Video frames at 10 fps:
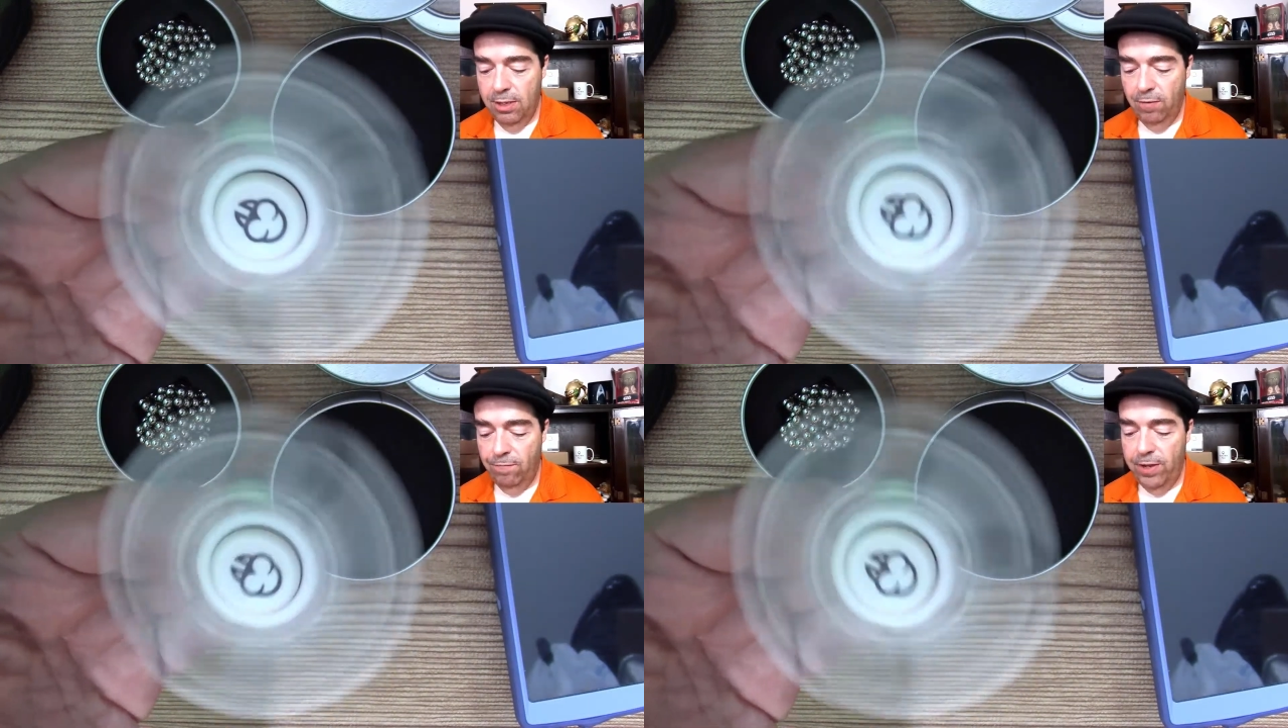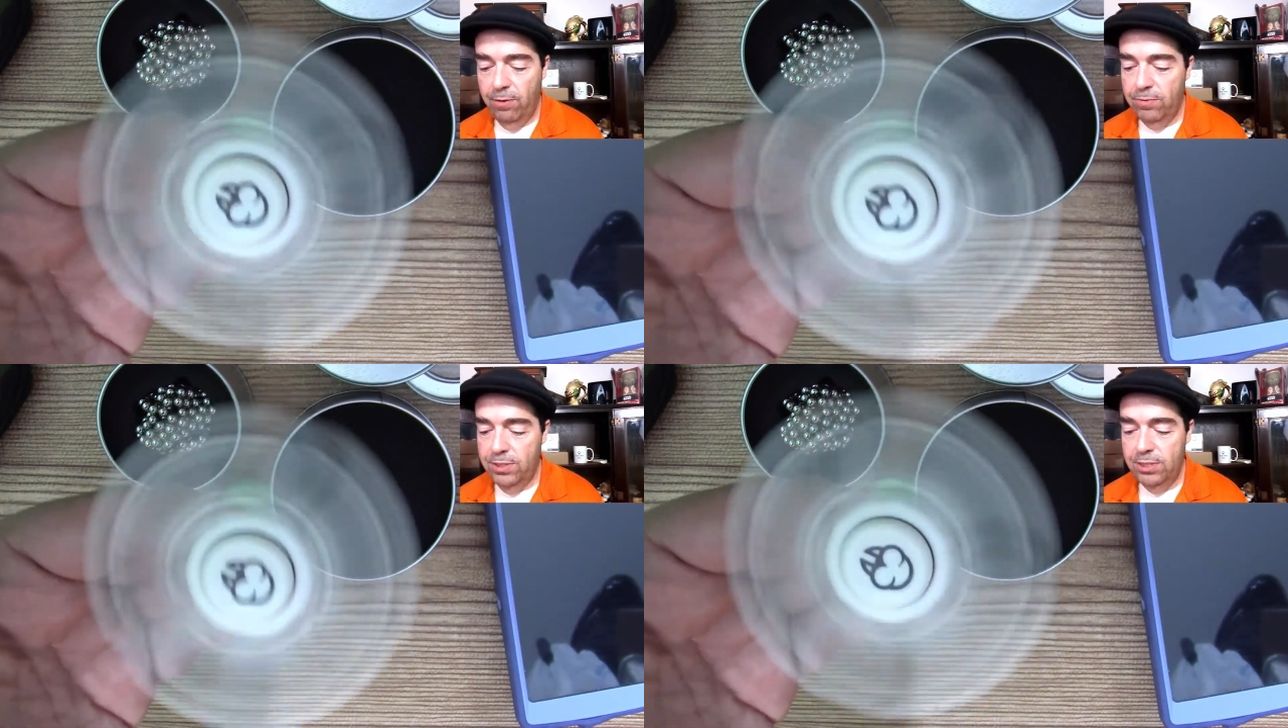Your
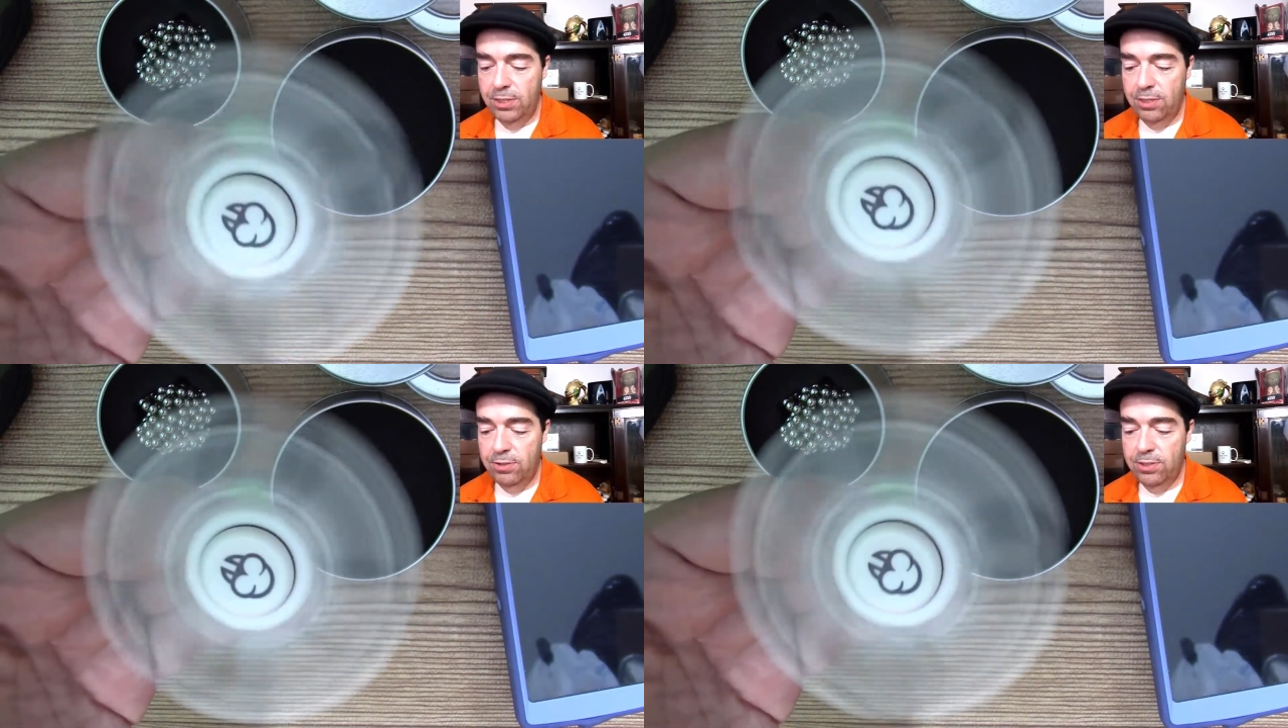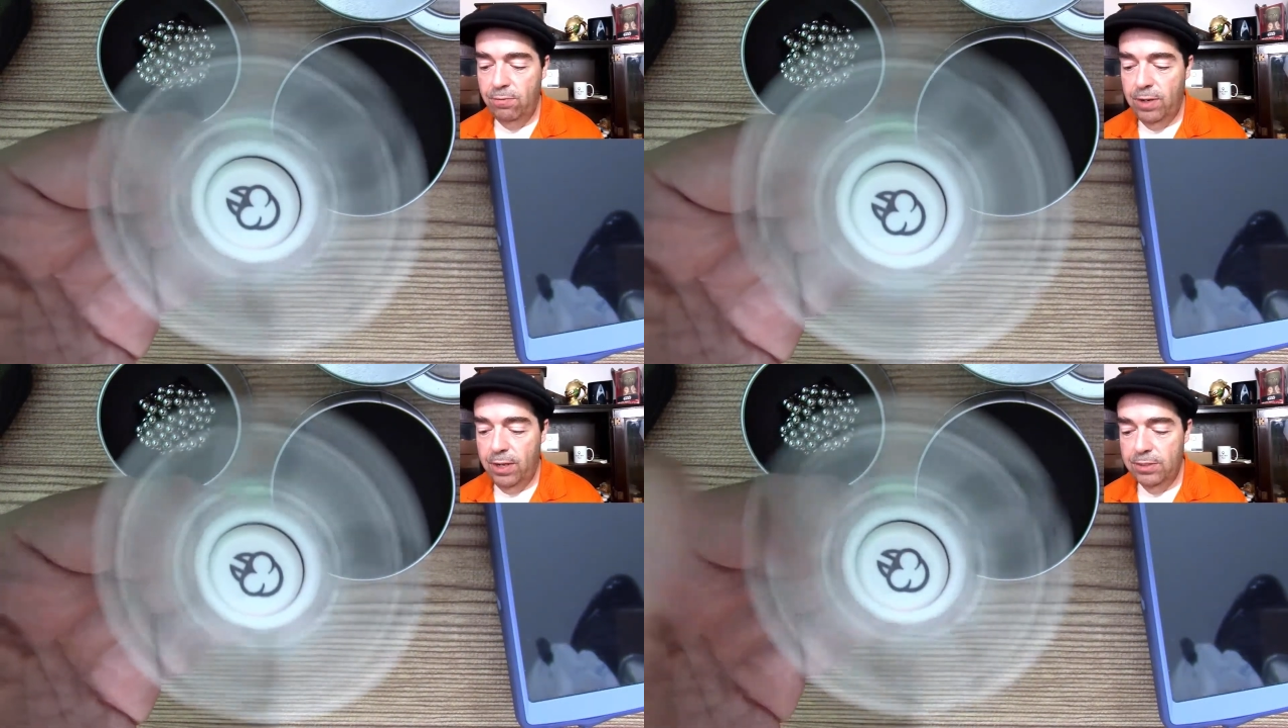finger sits in there so
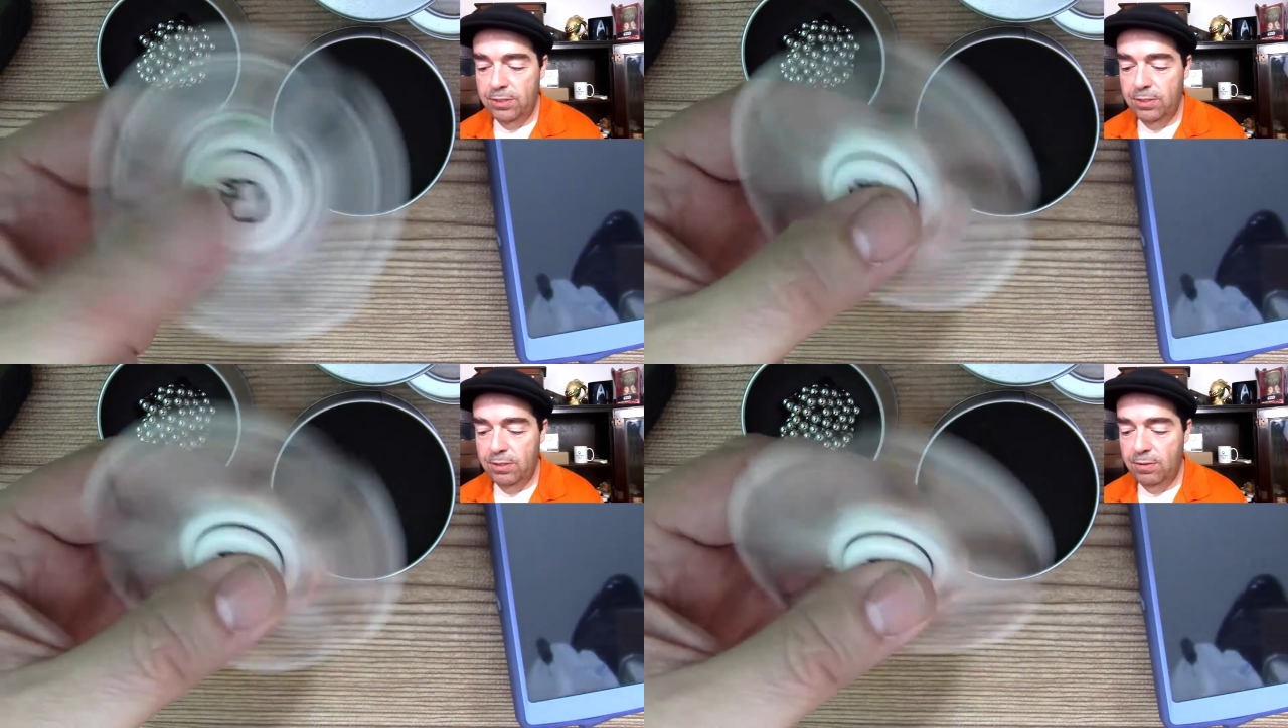nice.